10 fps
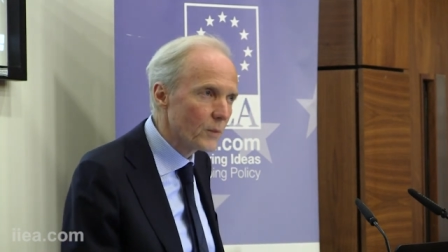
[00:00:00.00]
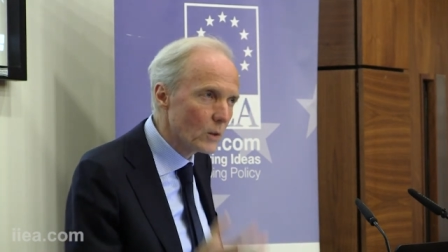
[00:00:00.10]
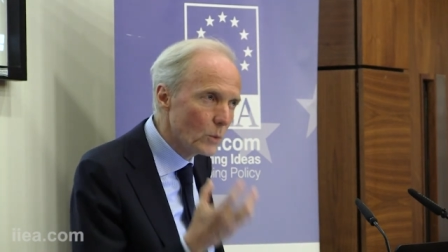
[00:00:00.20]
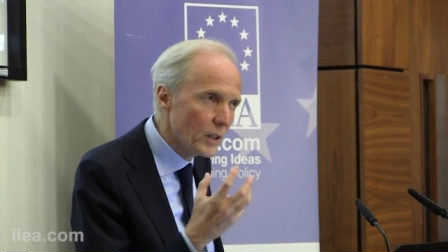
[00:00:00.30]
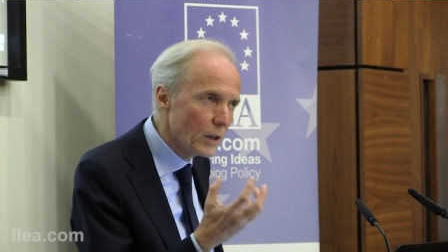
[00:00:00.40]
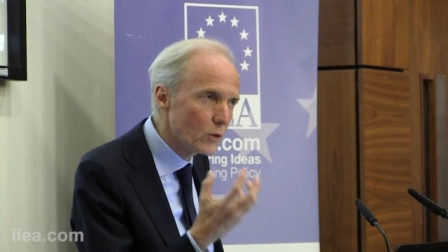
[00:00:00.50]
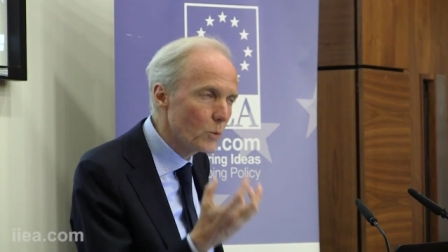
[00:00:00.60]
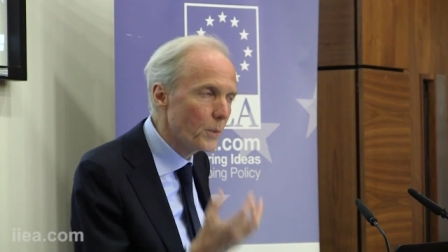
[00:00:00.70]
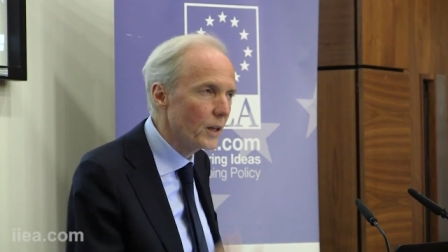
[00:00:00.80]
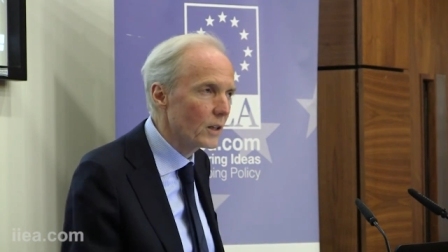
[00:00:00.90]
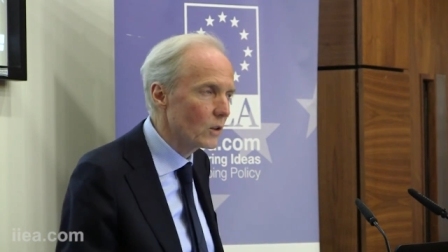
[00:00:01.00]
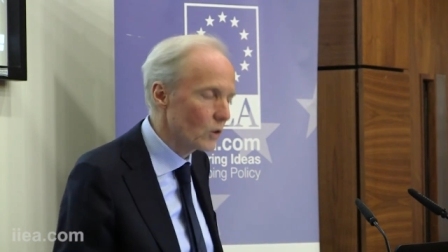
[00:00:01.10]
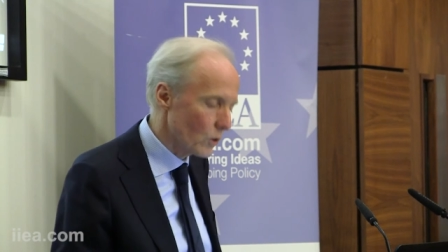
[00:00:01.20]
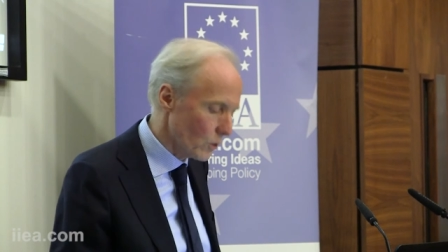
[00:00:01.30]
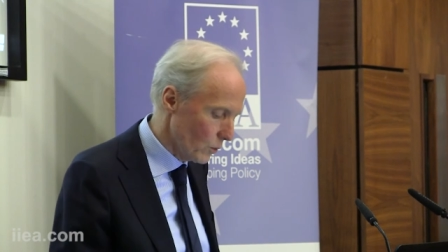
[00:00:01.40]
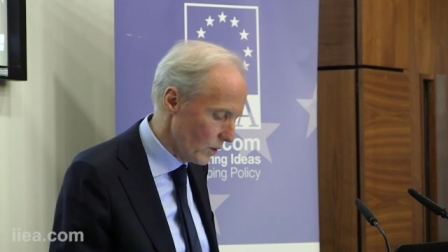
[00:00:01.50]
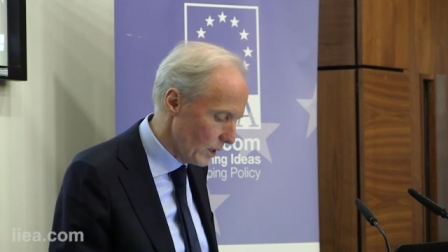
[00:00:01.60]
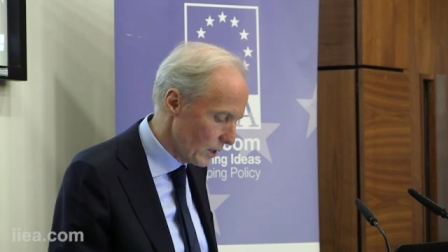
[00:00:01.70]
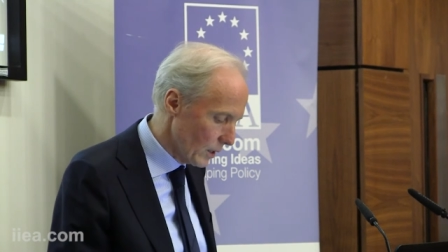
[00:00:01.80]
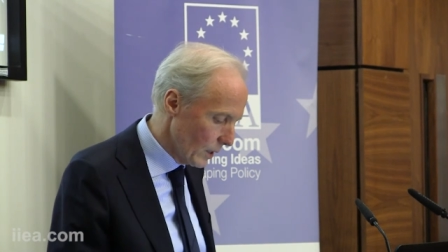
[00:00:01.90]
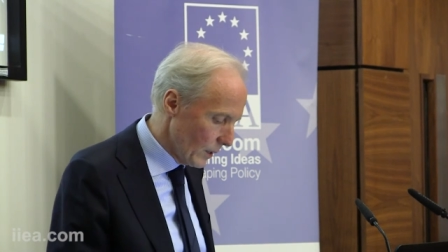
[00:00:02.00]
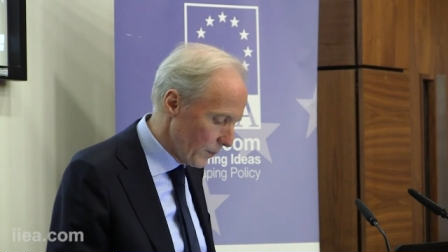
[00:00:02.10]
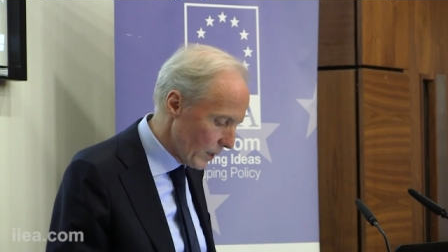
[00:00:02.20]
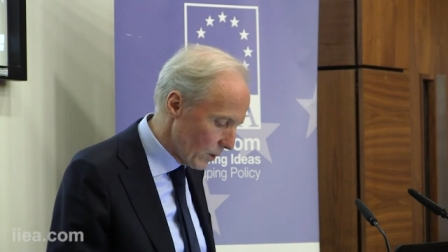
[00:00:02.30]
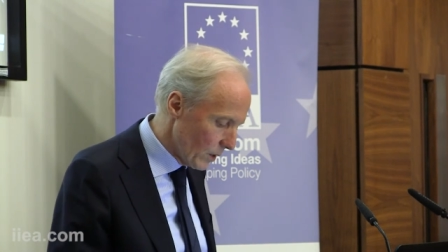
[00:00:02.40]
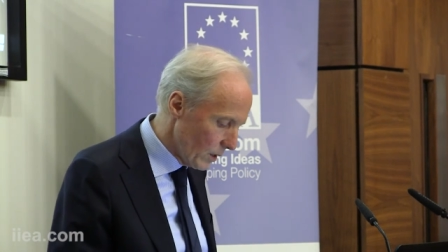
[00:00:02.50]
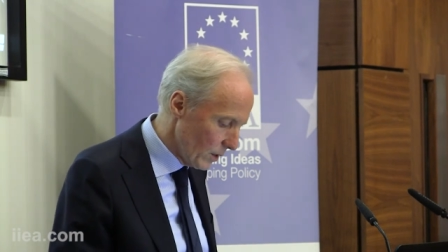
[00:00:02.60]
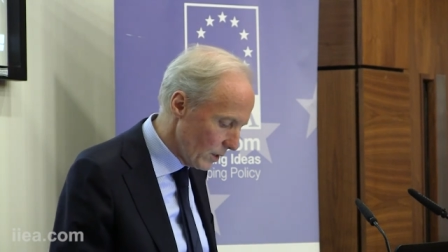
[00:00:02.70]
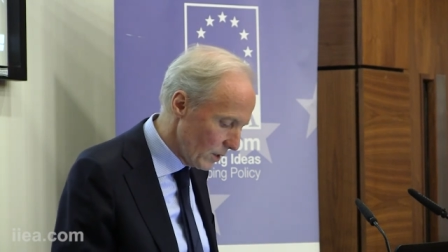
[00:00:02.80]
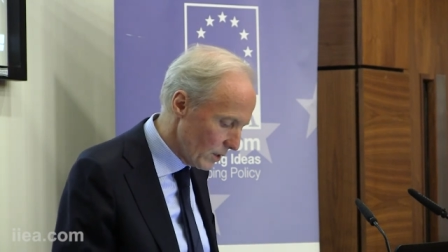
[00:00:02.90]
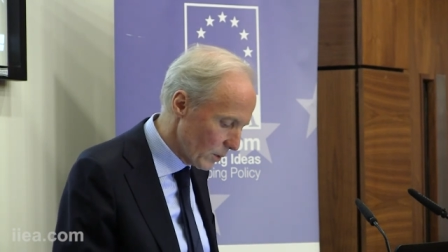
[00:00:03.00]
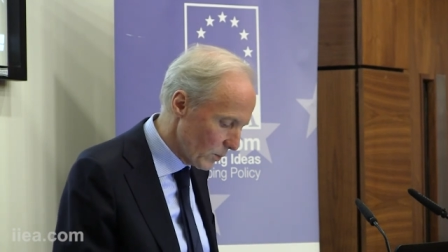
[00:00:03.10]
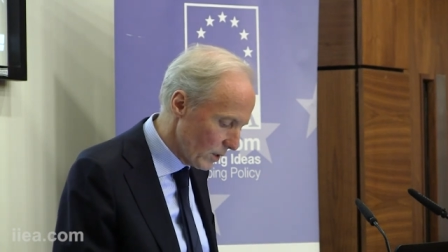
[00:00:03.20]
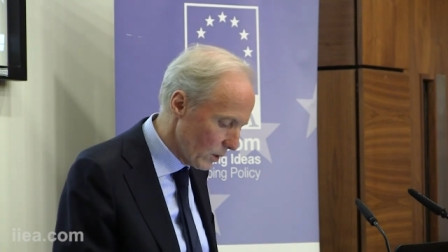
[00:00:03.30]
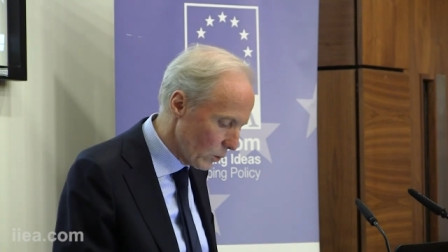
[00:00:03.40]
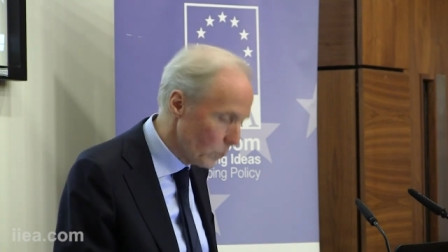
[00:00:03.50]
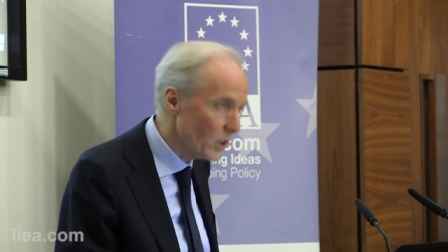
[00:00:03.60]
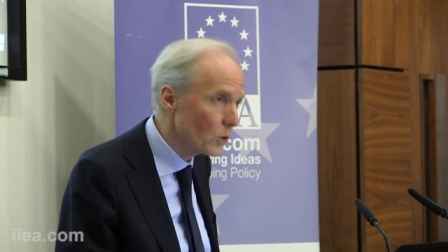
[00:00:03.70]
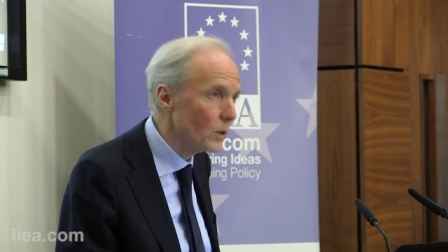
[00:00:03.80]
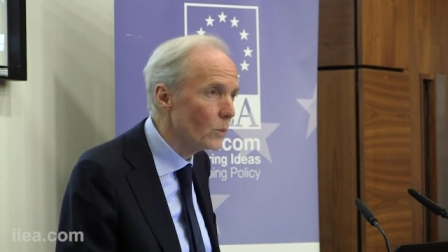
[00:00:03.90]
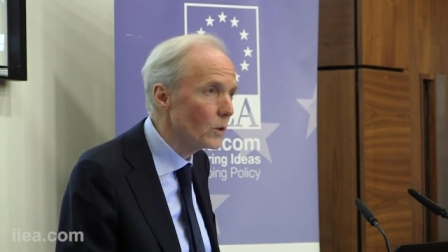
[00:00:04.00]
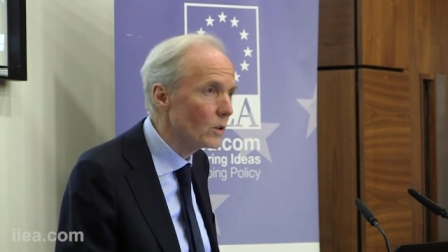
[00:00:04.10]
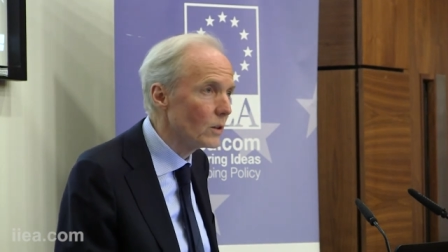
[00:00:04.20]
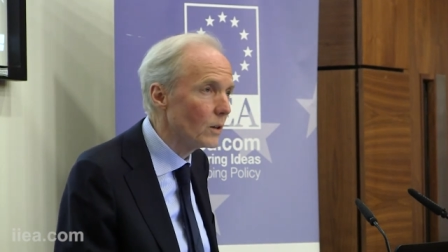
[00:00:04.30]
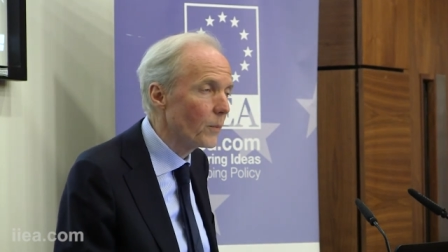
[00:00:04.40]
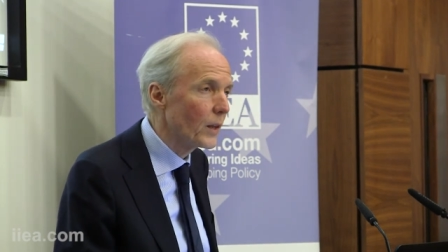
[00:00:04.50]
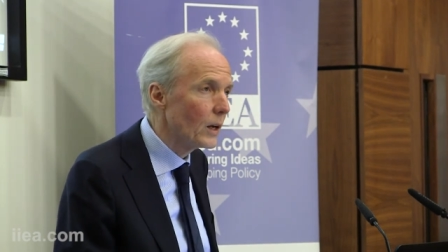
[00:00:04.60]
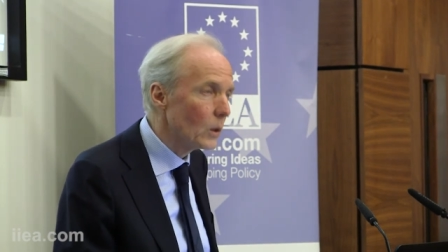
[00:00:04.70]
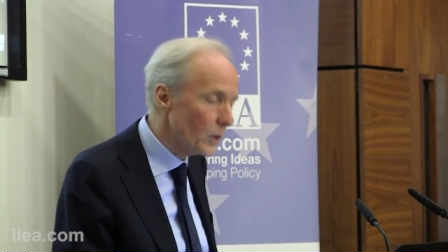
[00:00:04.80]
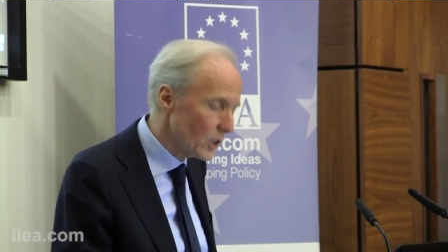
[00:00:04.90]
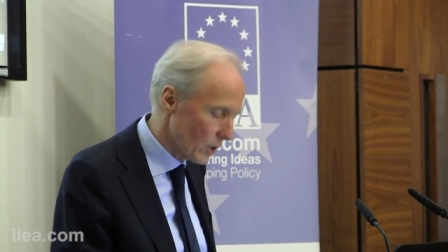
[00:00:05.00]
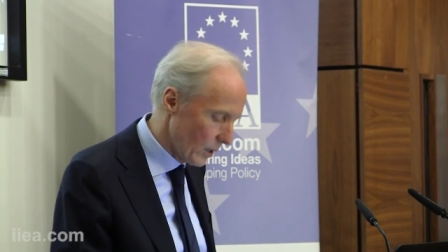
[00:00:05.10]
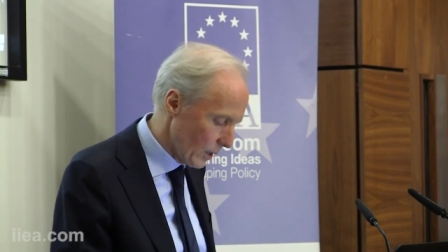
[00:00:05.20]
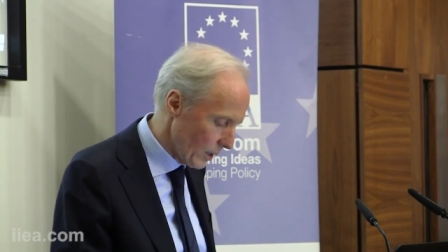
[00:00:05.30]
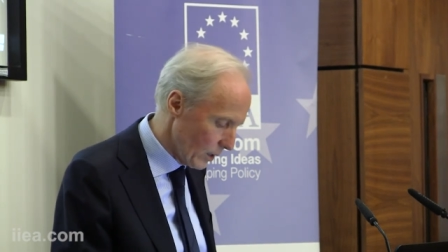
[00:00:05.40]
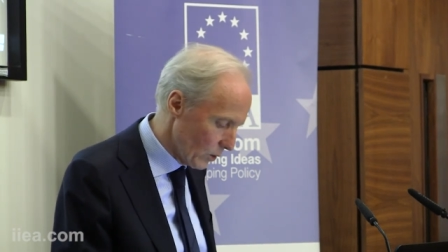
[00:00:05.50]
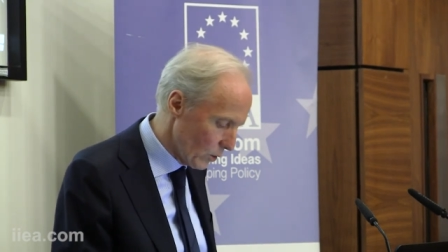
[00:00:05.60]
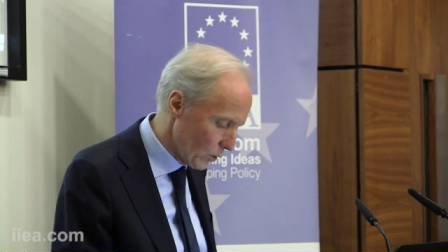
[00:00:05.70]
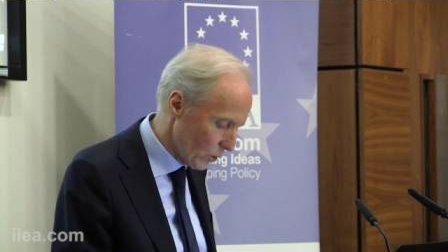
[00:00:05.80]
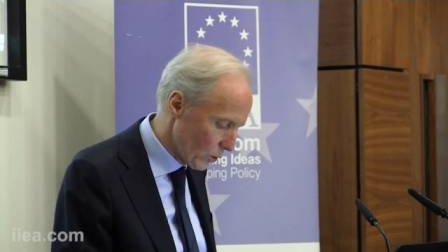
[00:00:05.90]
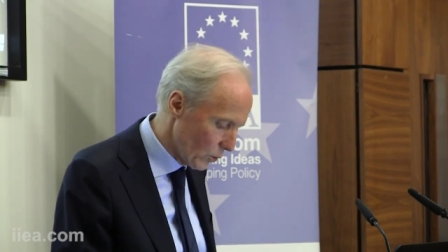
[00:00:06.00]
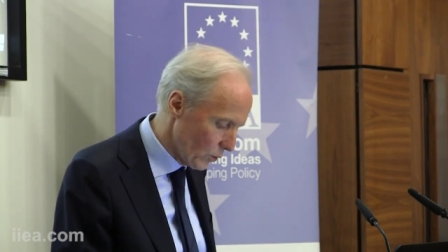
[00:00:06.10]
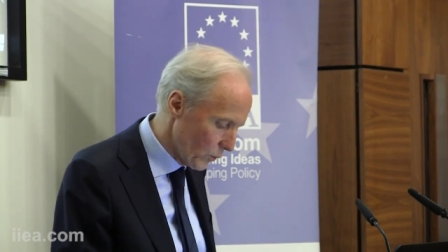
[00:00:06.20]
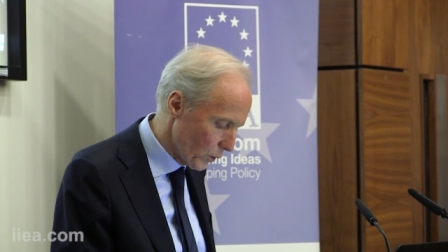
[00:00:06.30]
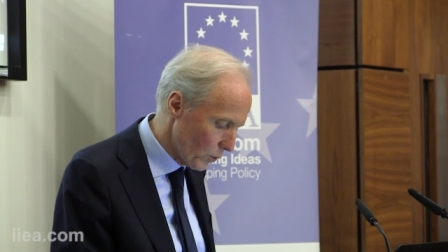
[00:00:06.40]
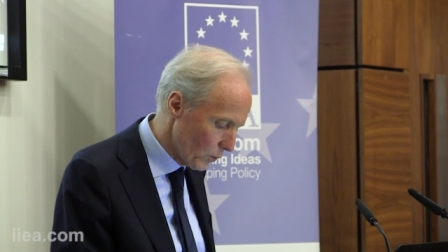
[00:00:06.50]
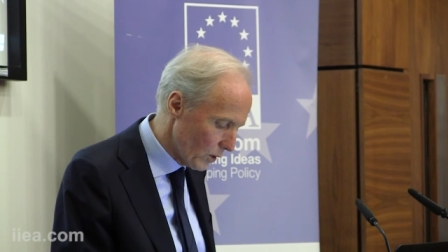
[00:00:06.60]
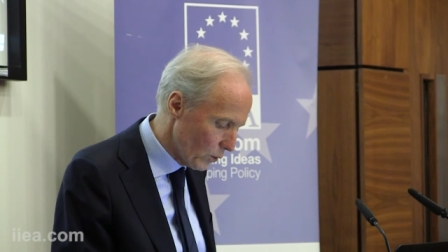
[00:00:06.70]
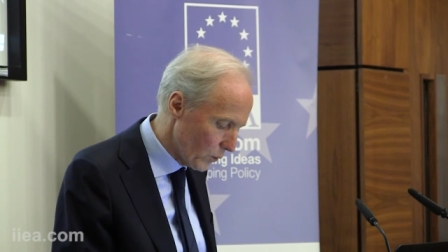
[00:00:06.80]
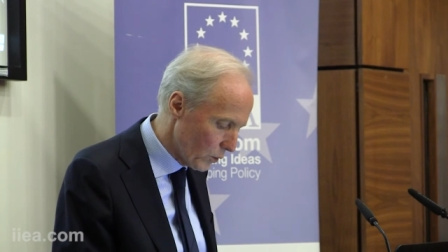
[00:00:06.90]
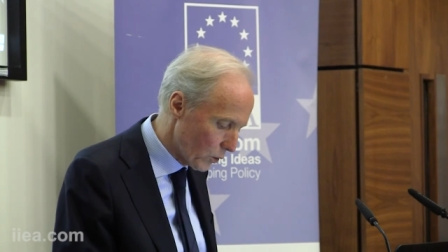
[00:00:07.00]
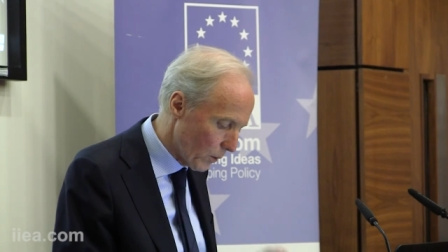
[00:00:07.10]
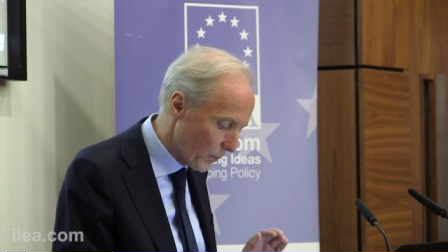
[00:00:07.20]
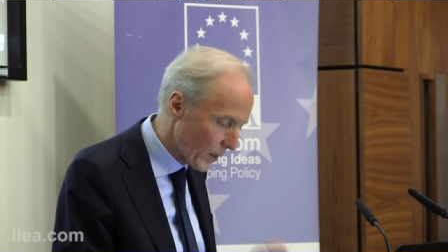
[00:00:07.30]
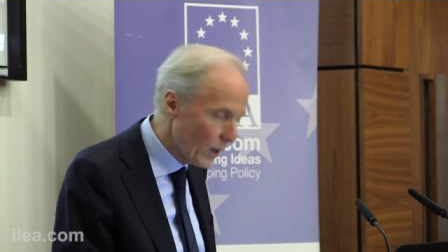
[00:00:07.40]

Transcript: So we have to pay attention to that. And again, this is something on which we would uh, wish Ireland uh, should focus in the future.